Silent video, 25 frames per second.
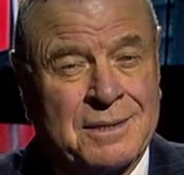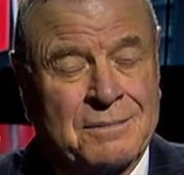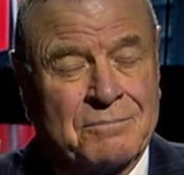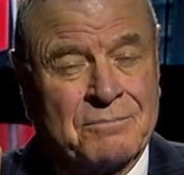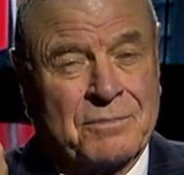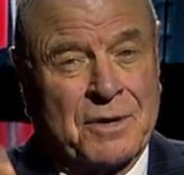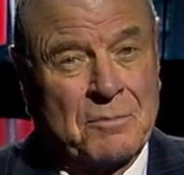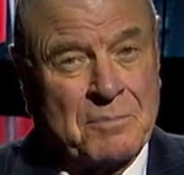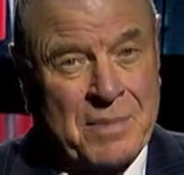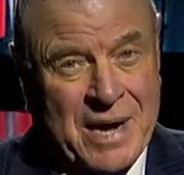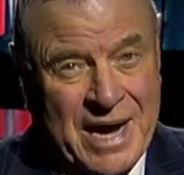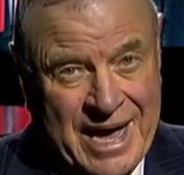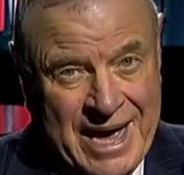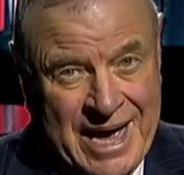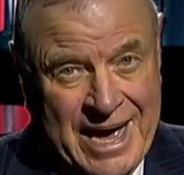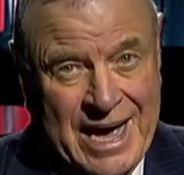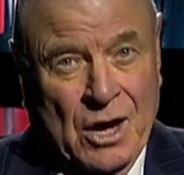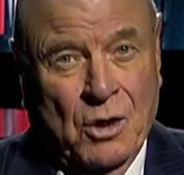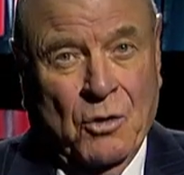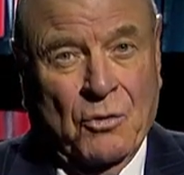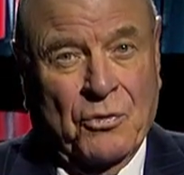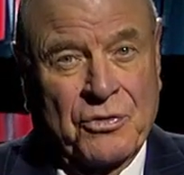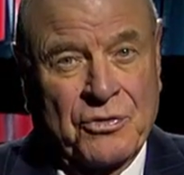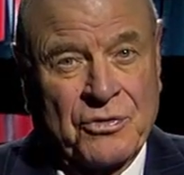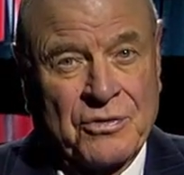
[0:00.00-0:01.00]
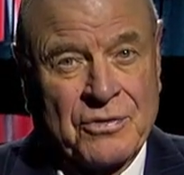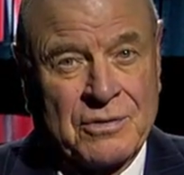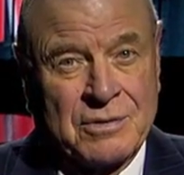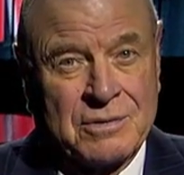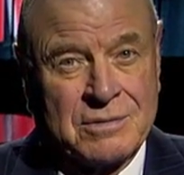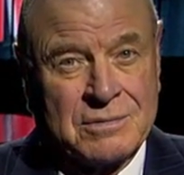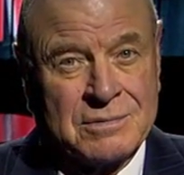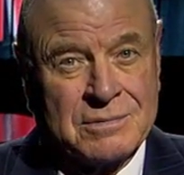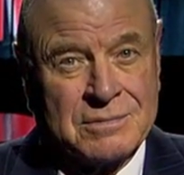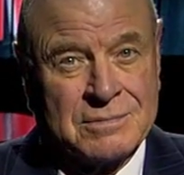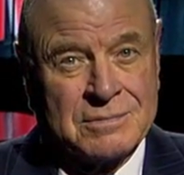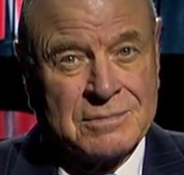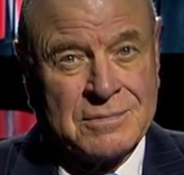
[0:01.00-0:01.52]
but my health,
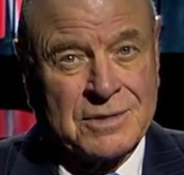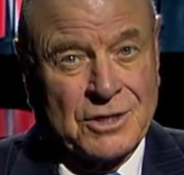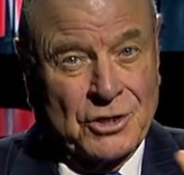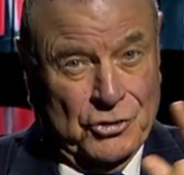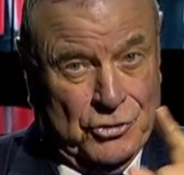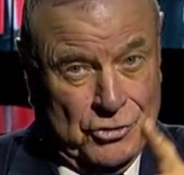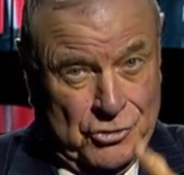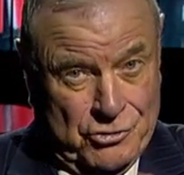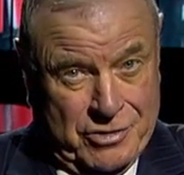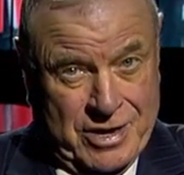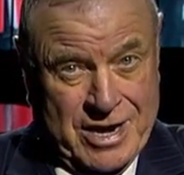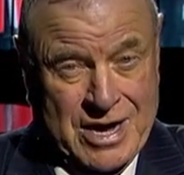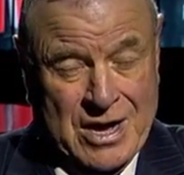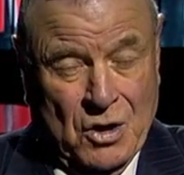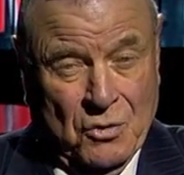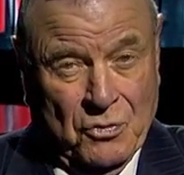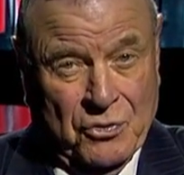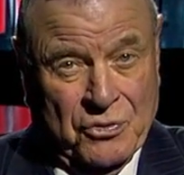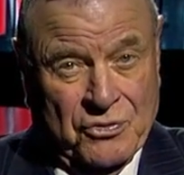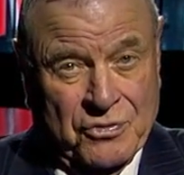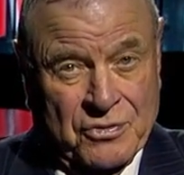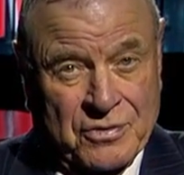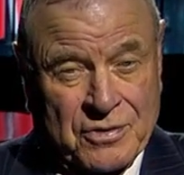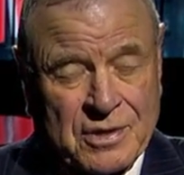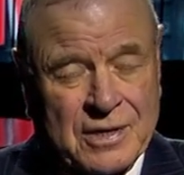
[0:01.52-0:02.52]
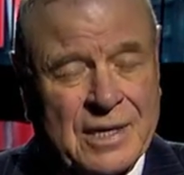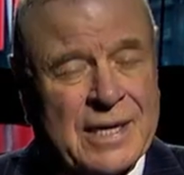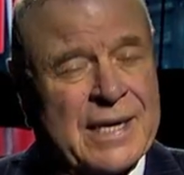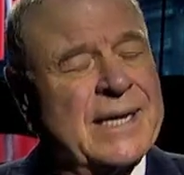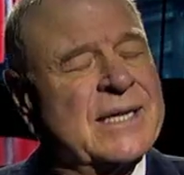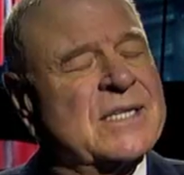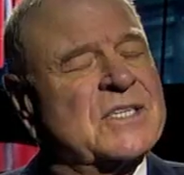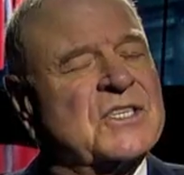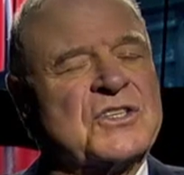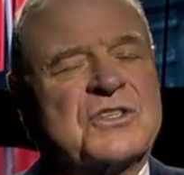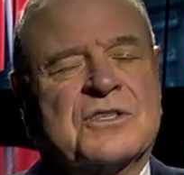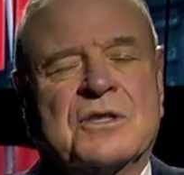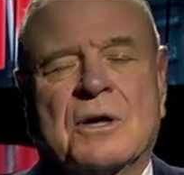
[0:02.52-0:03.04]
your health,
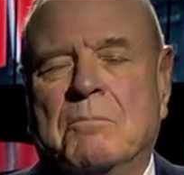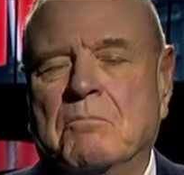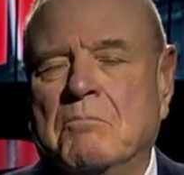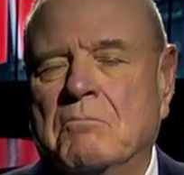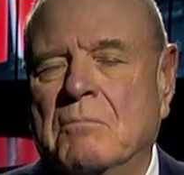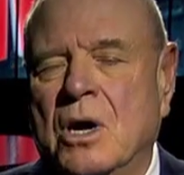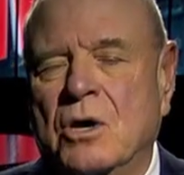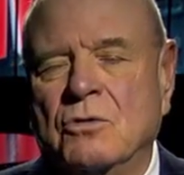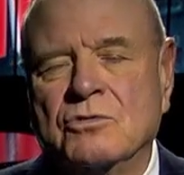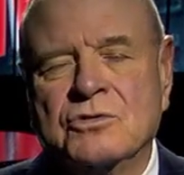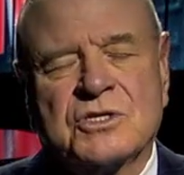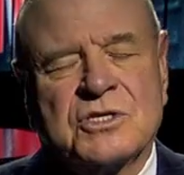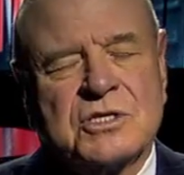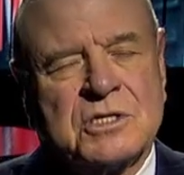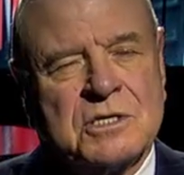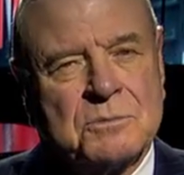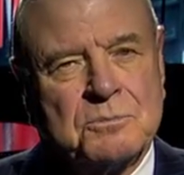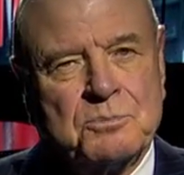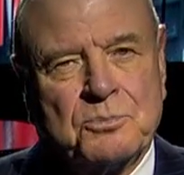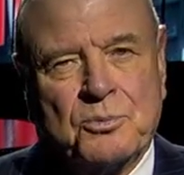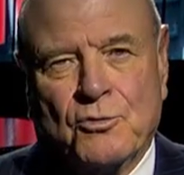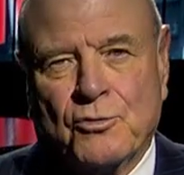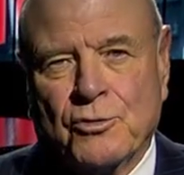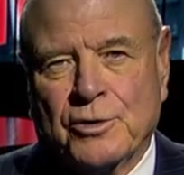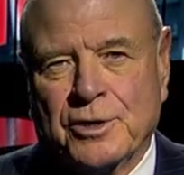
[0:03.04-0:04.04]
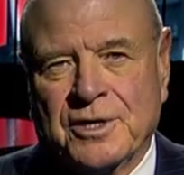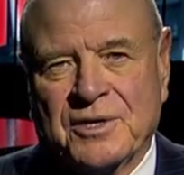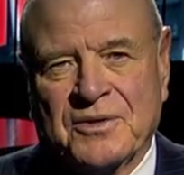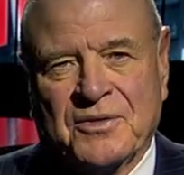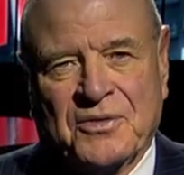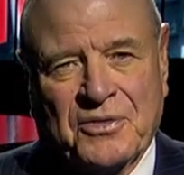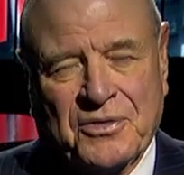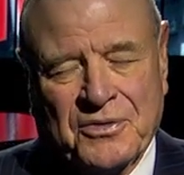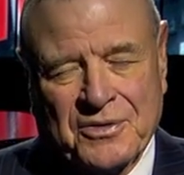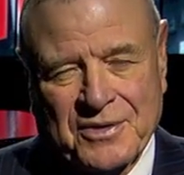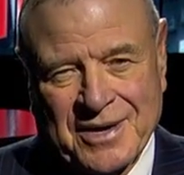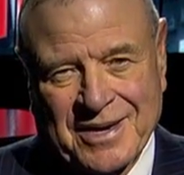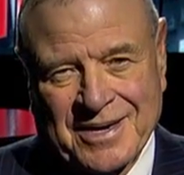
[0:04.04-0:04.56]
it's the most important
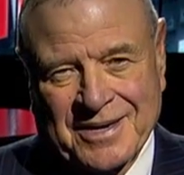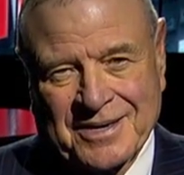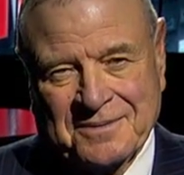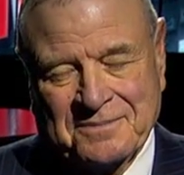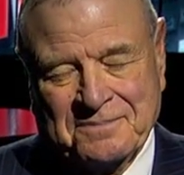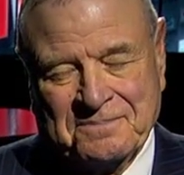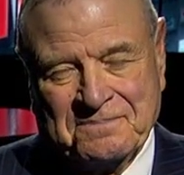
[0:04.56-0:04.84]
thing.